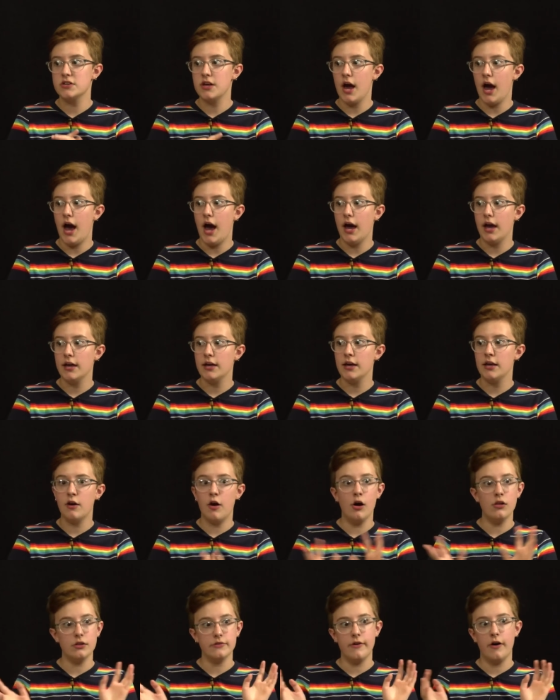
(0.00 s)
guy in
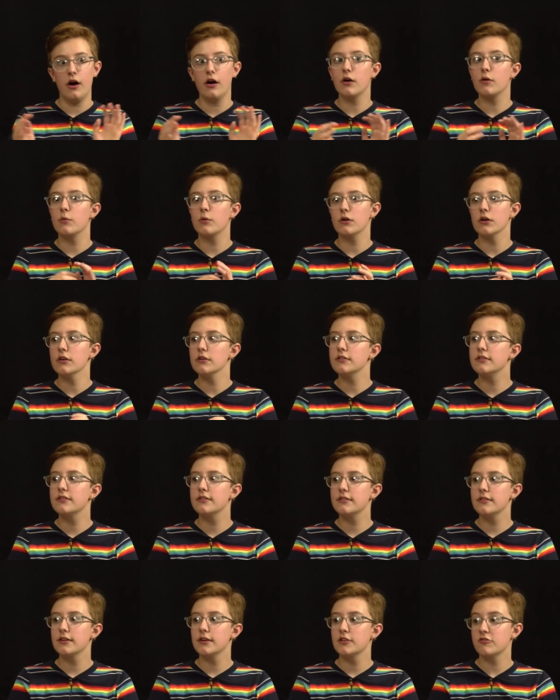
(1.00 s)
all of
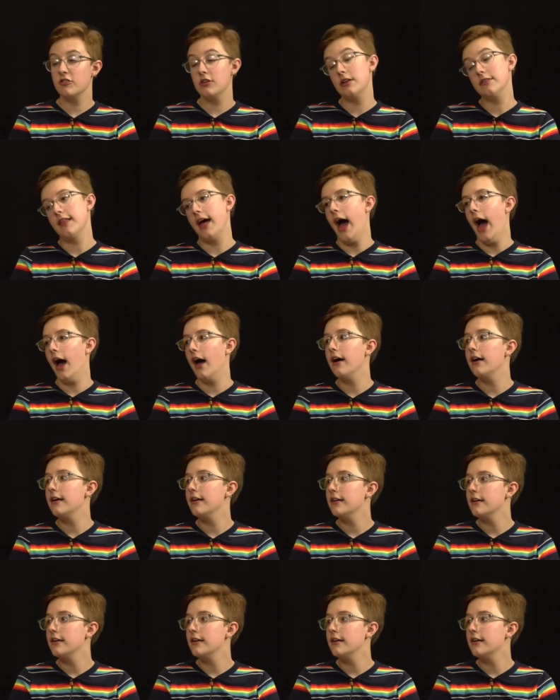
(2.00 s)
Hogwarts." She did that.